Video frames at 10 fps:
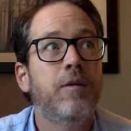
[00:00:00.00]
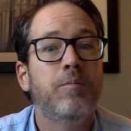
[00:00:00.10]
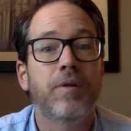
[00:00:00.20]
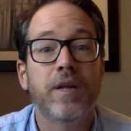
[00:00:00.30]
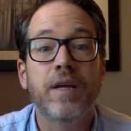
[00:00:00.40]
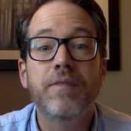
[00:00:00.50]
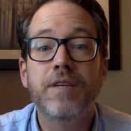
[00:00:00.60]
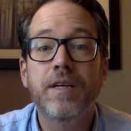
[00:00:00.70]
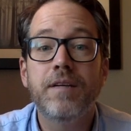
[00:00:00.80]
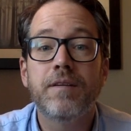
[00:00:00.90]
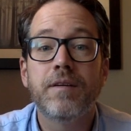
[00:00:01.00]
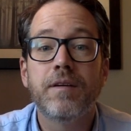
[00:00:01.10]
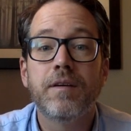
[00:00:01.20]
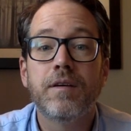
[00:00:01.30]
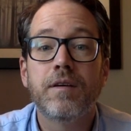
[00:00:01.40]
believed it
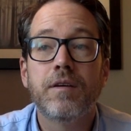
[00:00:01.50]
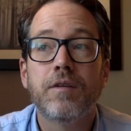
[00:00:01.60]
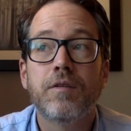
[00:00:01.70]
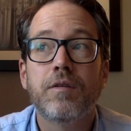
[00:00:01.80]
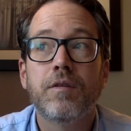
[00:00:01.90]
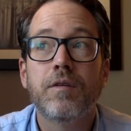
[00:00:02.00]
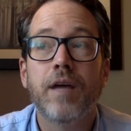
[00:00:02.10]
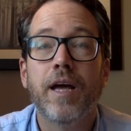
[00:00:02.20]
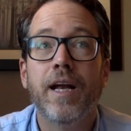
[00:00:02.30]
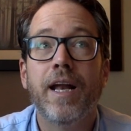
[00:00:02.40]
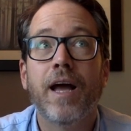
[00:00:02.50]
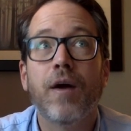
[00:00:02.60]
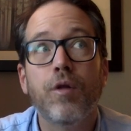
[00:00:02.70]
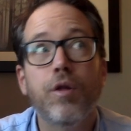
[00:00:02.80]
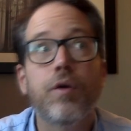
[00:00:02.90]
and now
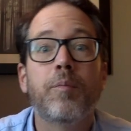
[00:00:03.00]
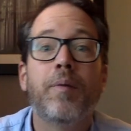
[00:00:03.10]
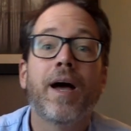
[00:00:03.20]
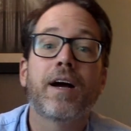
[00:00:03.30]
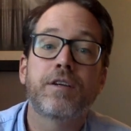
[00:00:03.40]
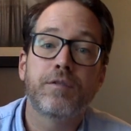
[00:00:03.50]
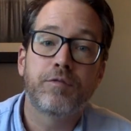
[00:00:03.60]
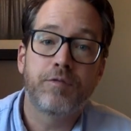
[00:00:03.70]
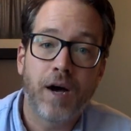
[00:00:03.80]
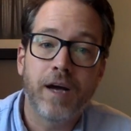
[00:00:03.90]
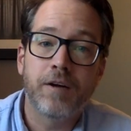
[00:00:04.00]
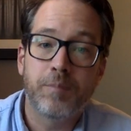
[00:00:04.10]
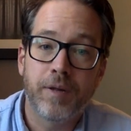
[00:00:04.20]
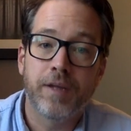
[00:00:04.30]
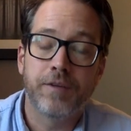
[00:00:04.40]
look back to find
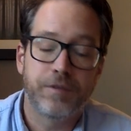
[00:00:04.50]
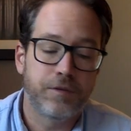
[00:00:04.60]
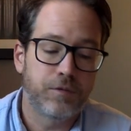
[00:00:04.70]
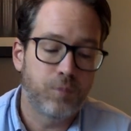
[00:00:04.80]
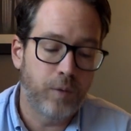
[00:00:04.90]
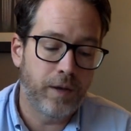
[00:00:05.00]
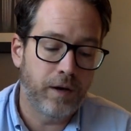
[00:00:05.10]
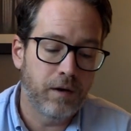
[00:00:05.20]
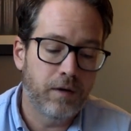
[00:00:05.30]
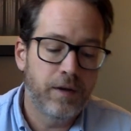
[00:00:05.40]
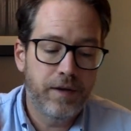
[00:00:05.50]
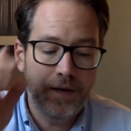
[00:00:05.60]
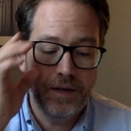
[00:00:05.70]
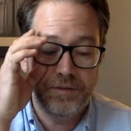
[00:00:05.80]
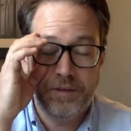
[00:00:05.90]
places where
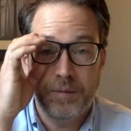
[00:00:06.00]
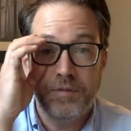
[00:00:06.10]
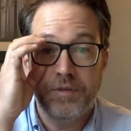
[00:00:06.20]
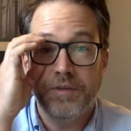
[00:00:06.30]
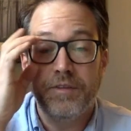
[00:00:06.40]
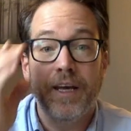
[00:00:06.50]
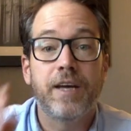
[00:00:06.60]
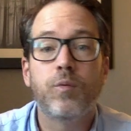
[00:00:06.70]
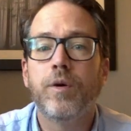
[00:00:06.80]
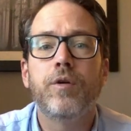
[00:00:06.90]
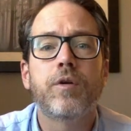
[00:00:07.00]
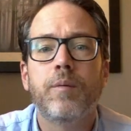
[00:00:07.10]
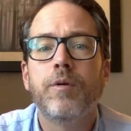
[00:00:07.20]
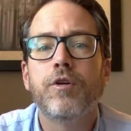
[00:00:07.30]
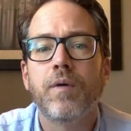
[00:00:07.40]
it seems to say it. When you
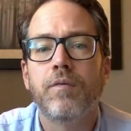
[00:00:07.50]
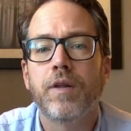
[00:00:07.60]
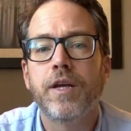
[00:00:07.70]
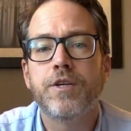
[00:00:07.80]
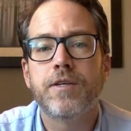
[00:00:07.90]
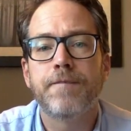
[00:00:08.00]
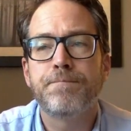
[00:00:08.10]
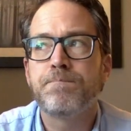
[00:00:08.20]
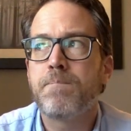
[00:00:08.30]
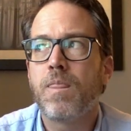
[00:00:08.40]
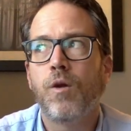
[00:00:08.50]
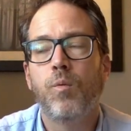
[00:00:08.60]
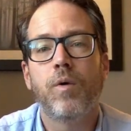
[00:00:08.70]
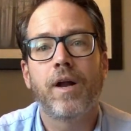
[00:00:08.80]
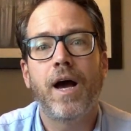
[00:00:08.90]
come into Revelation,
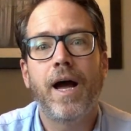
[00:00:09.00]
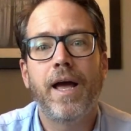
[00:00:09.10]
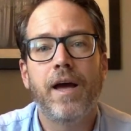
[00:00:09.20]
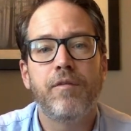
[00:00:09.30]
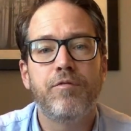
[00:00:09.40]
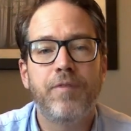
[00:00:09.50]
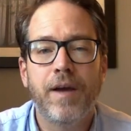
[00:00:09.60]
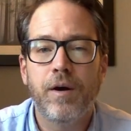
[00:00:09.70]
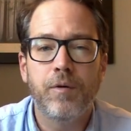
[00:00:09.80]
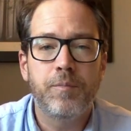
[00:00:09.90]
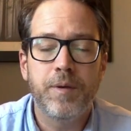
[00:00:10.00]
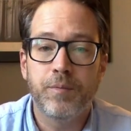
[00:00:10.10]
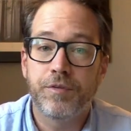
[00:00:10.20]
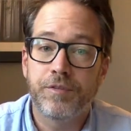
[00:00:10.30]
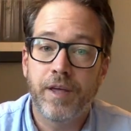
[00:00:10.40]
what I have found
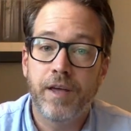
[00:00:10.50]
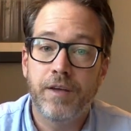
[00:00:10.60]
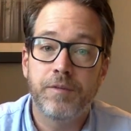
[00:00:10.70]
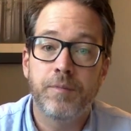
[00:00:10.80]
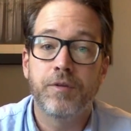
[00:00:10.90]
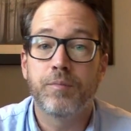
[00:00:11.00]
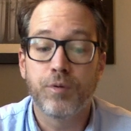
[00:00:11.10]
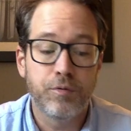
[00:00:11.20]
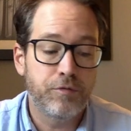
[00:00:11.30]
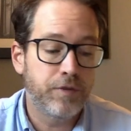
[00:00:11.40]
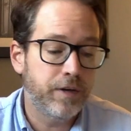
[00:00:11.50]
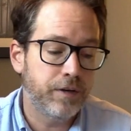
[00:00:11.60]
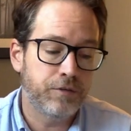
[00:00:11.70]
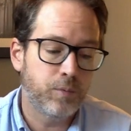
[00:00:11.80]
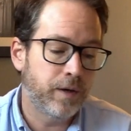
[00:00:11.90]
people say to be the proof of it
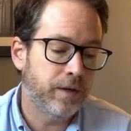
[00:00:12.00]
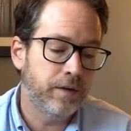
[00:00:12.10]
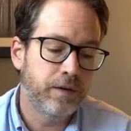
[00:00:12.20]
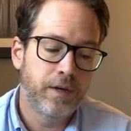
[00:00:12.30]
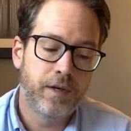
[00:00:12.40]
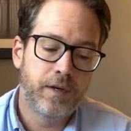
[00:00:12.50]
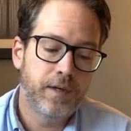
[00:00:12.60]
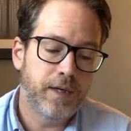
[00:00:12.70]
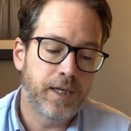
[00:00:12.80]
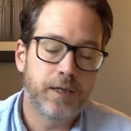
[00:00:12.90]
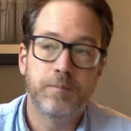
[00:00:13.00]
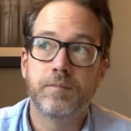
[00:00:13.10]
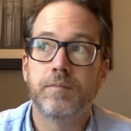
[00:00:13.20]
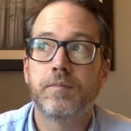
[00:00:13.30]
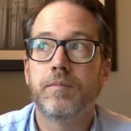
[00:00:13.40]
is when um,